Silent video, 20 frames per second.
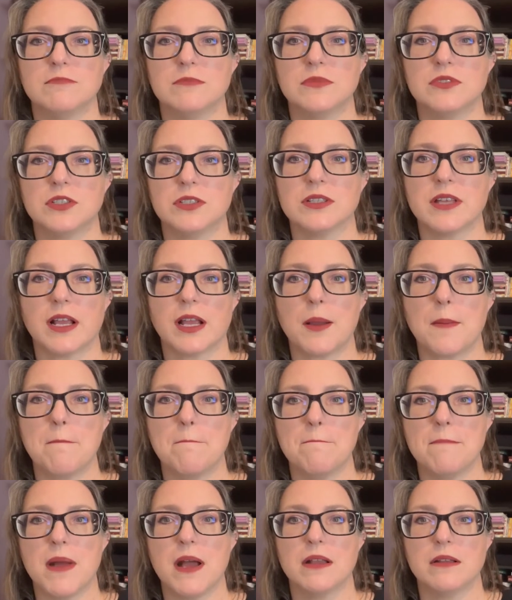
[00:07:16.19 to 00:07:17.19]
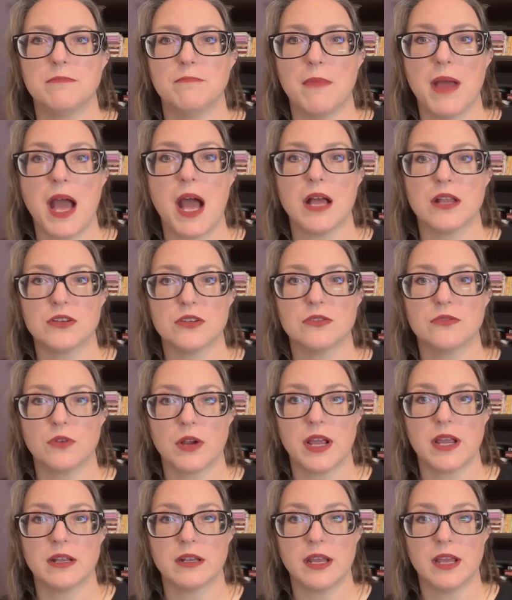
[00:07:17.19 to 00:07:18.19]
just like a matte
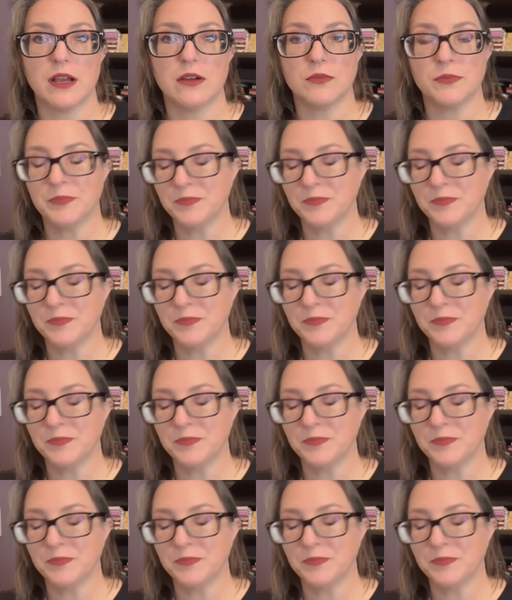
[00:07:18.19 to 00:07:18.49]
drying down.